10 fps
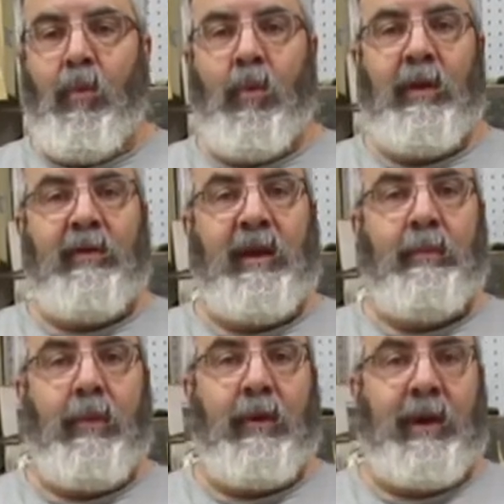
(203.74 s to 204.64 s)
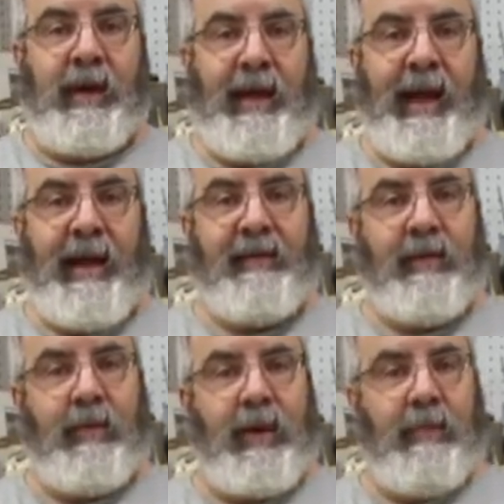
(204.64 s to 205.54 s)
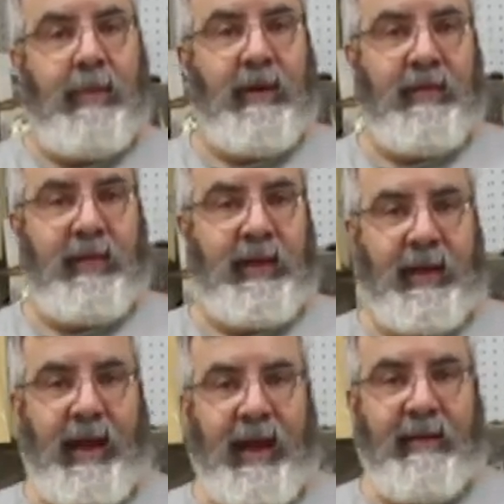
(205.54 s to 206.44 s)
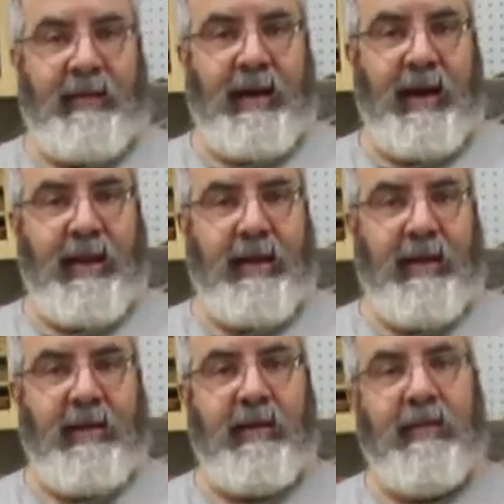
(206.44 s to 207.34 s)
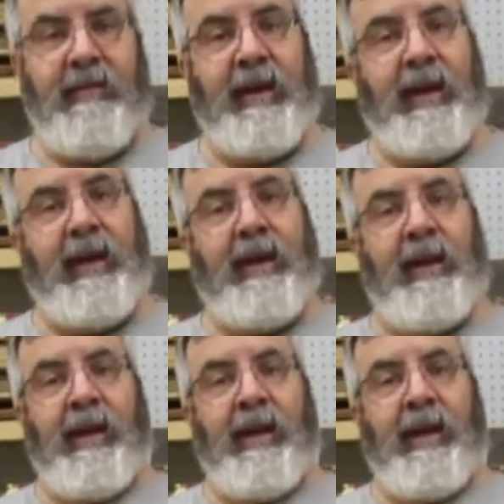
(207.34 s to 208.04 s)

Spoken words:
once they poured the casting, when they busted the casting out of the hard sand,